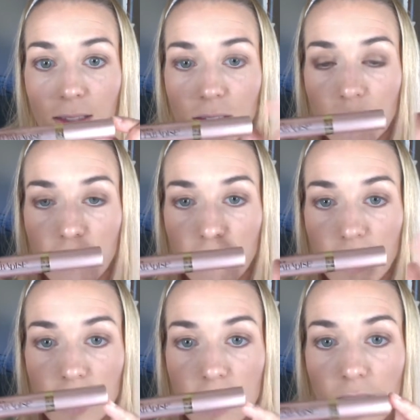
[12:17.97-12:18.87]
so I
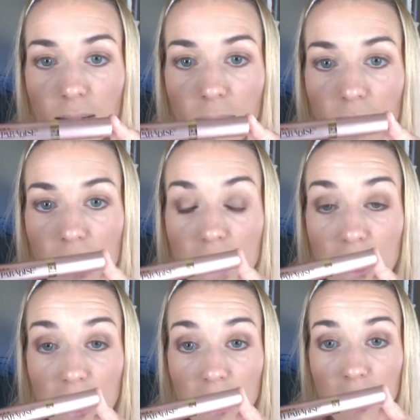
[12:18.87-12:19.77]
finally got my hands
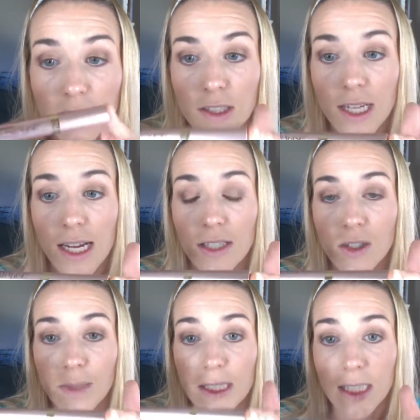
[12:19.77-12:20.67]
on it yesterday, so
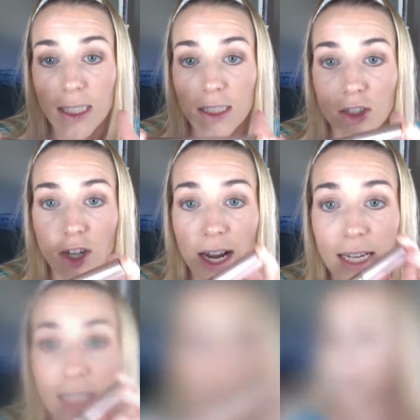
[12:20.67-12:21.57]
I'm excited to try it.